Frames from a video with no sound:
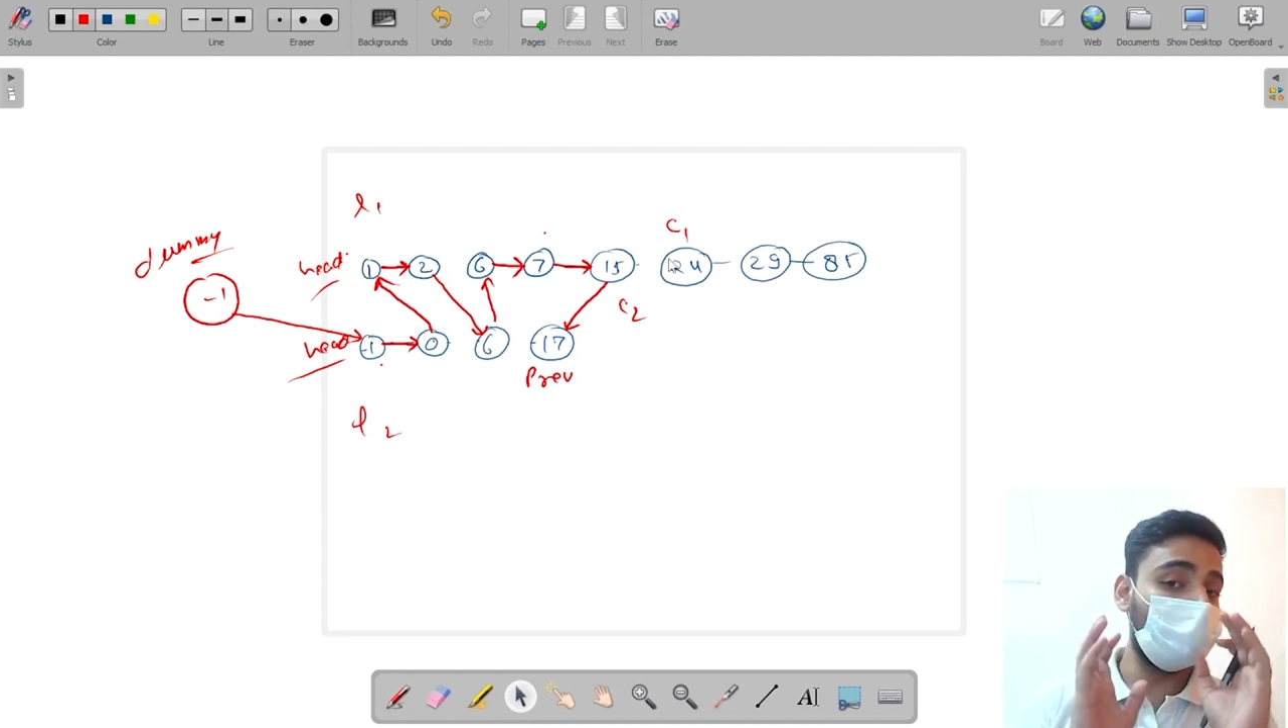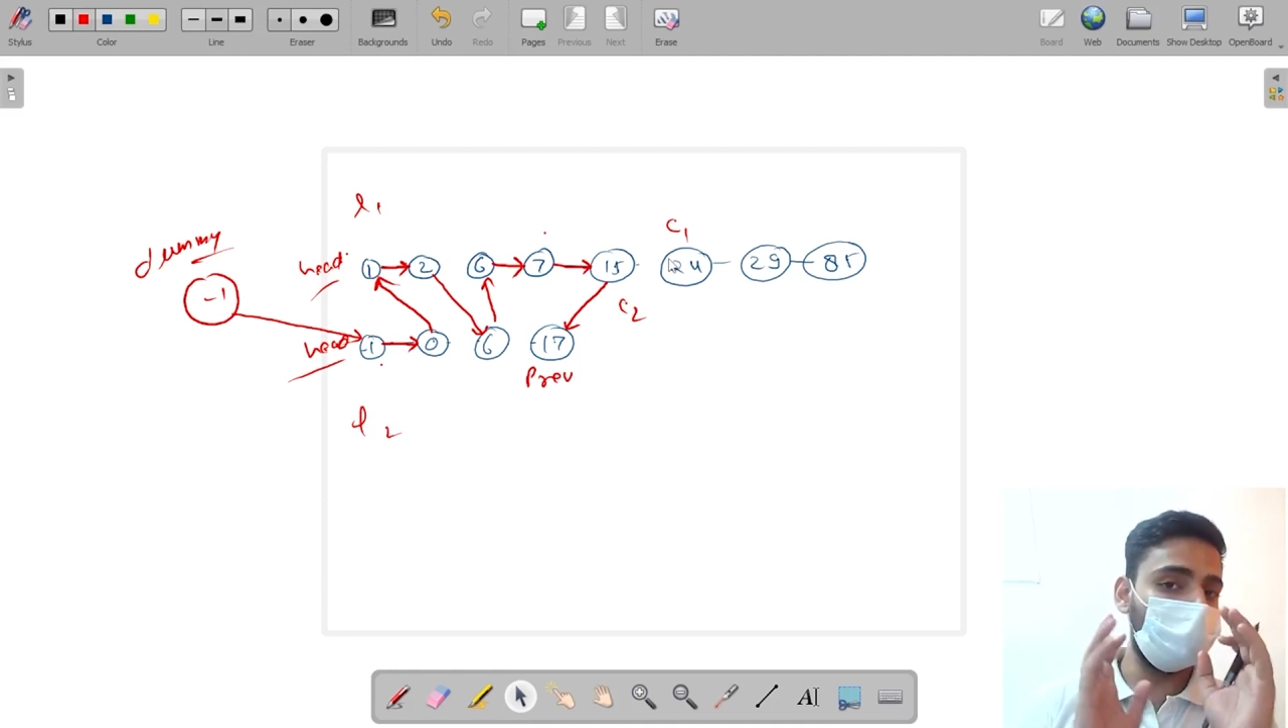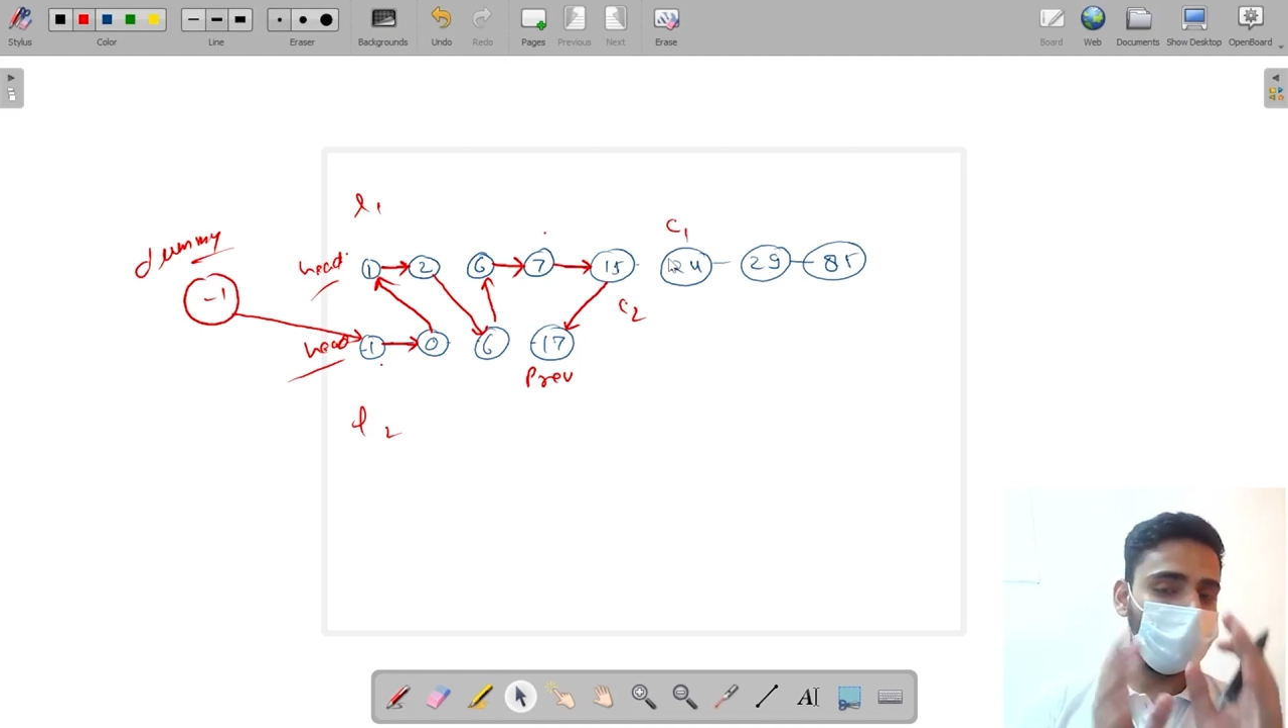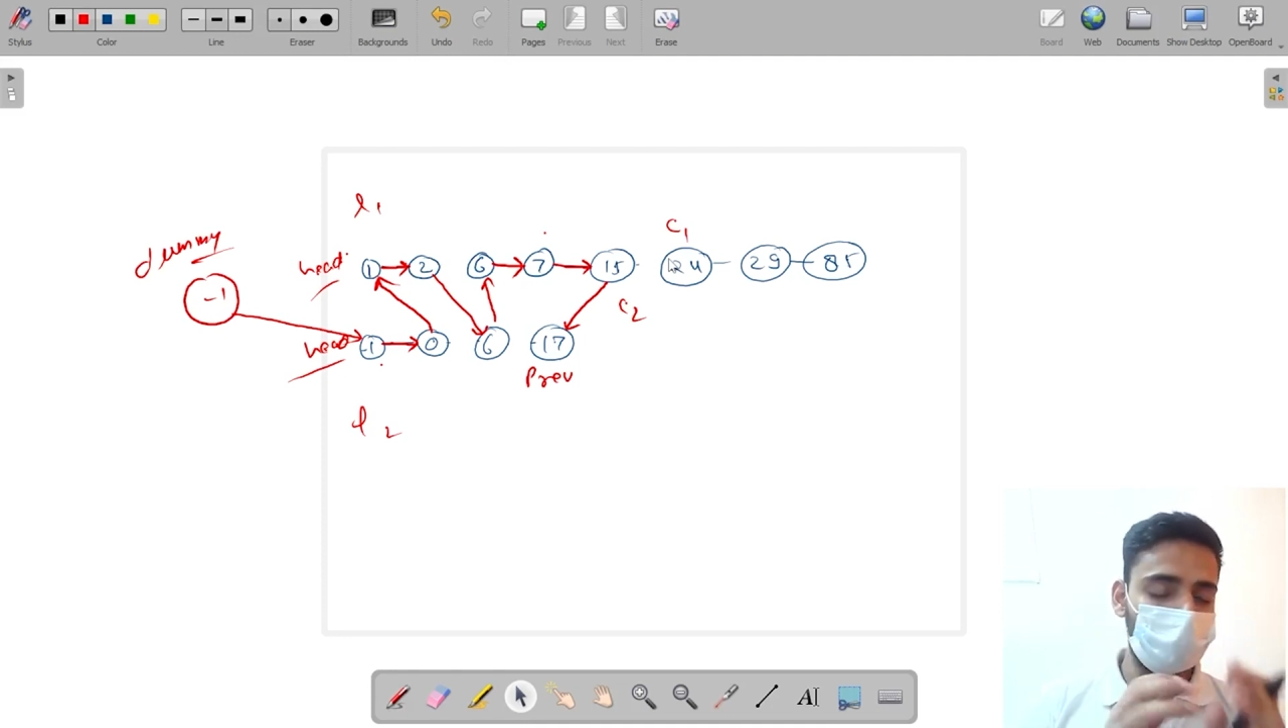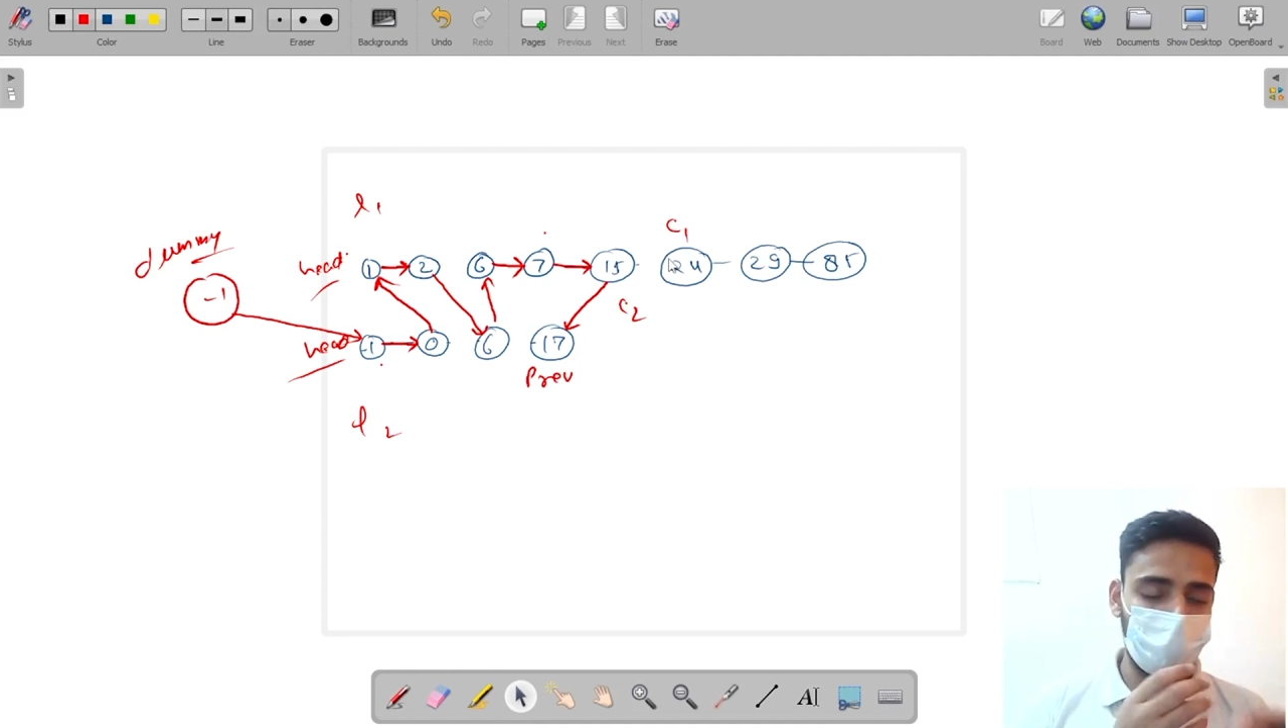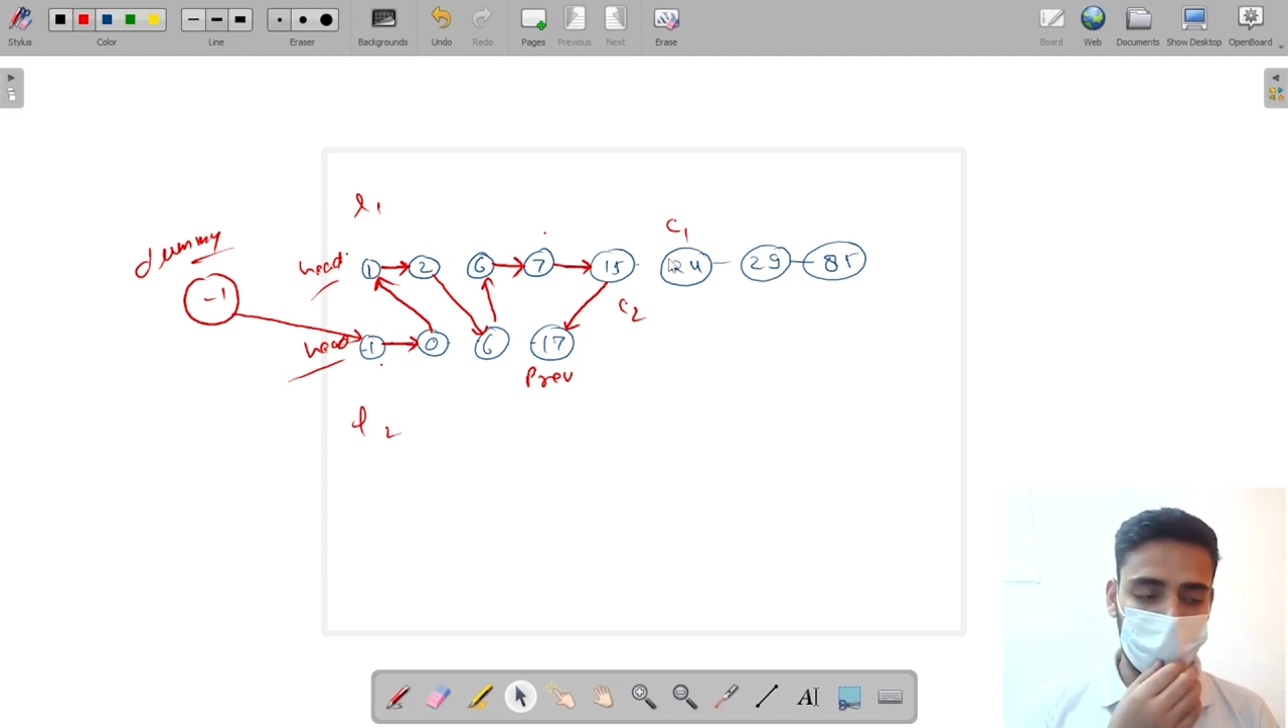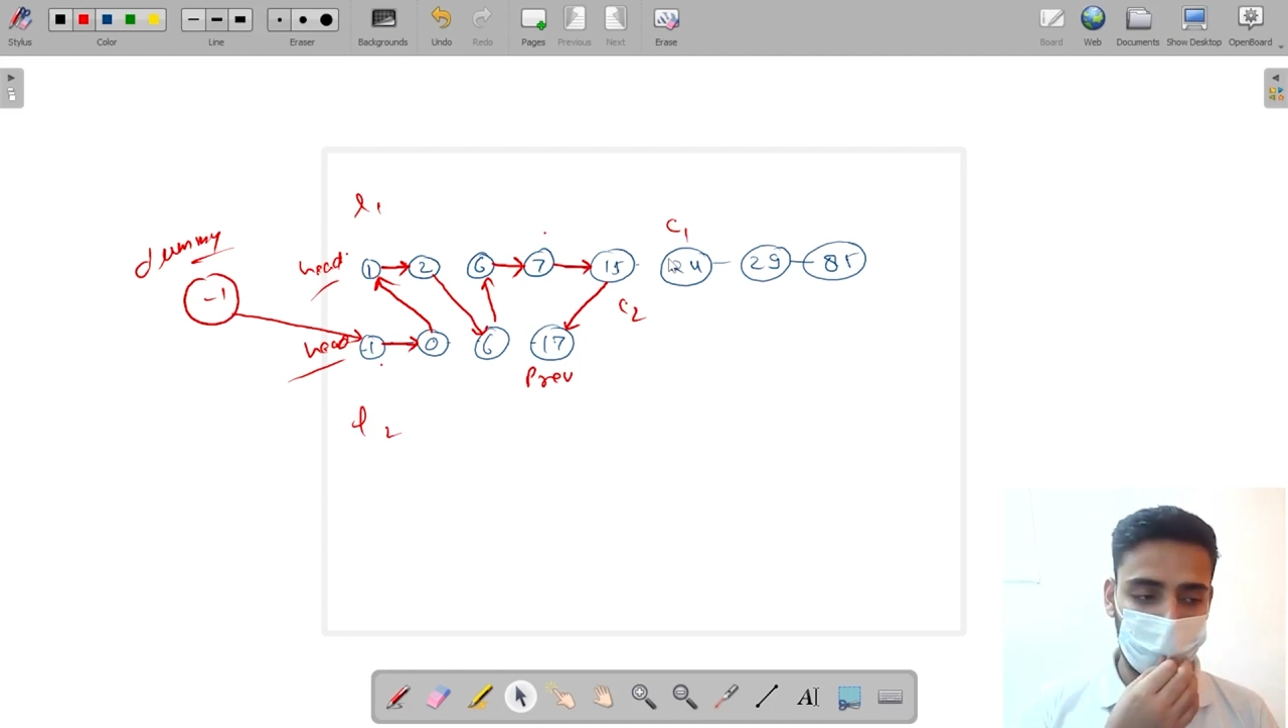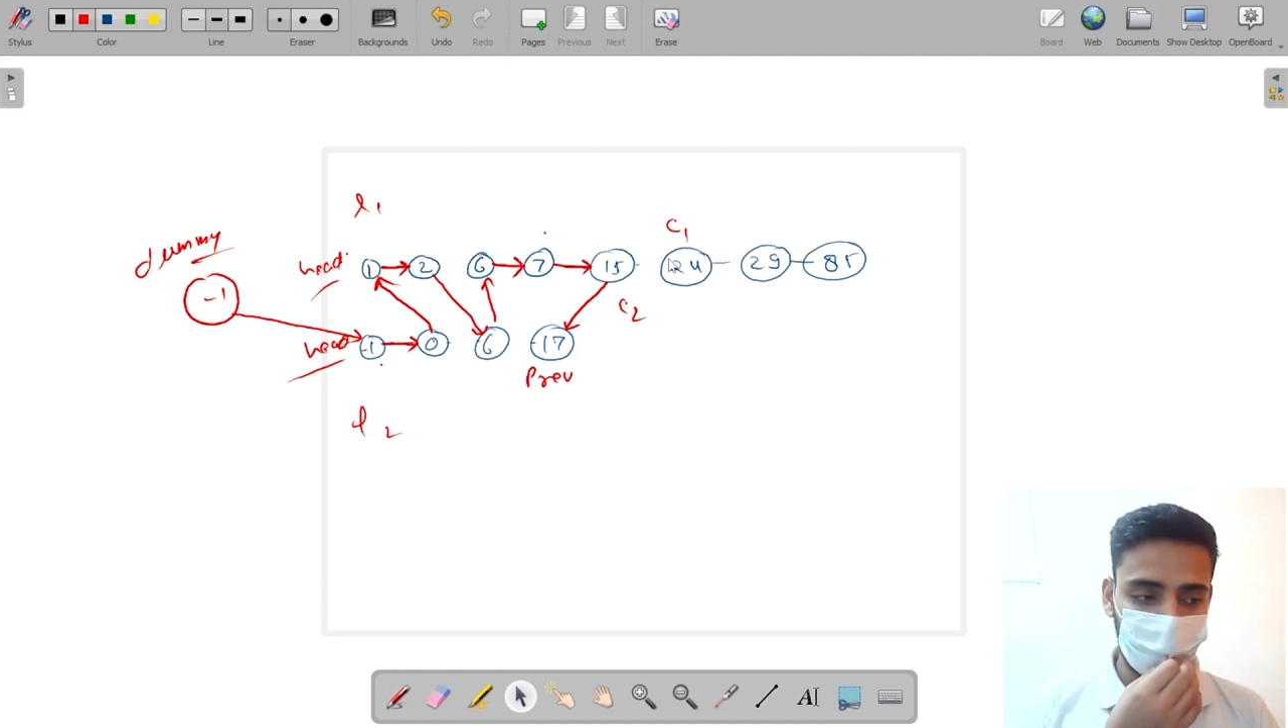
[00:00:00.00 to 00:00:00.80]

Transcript: the result.